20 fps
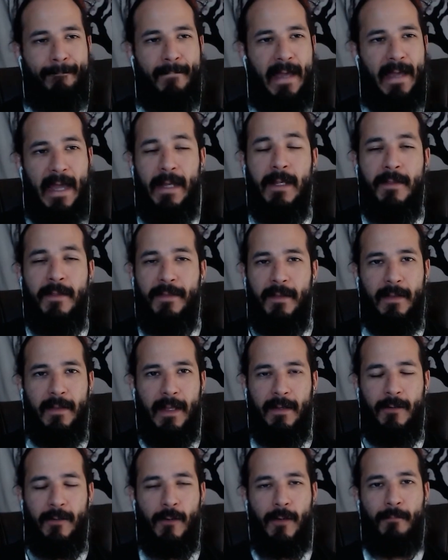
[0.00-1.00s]
anything
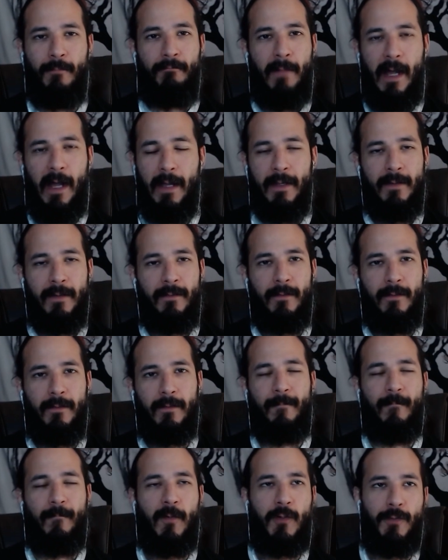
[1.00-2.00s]
that your mind
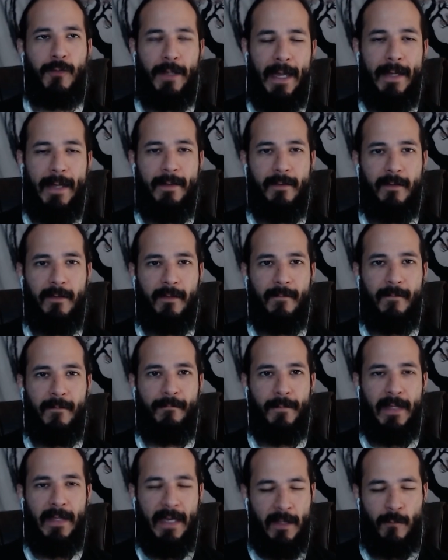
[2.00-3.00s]
creates
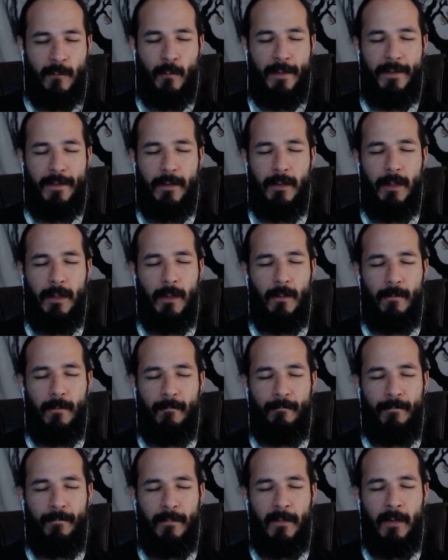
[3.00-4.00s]
is within you.
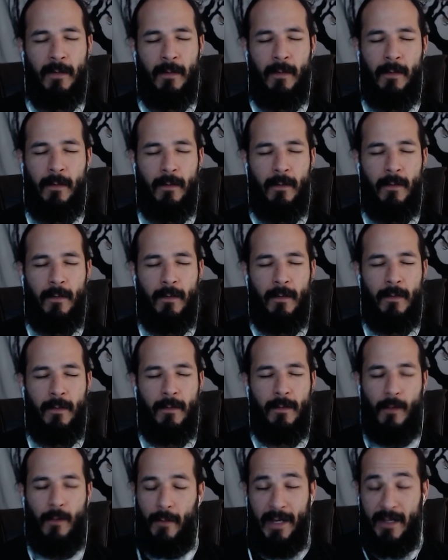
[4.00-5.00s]

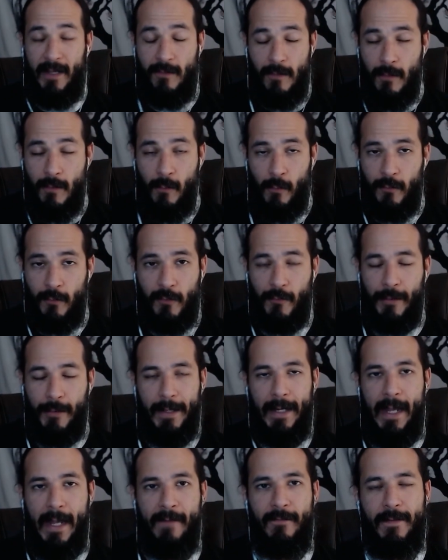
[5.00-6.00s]
So it is you who's
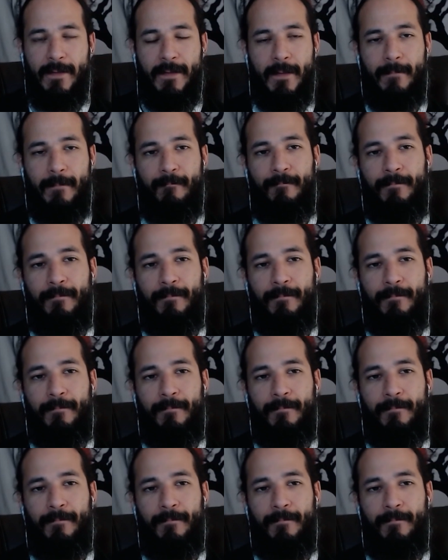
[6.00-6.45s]
creating everything.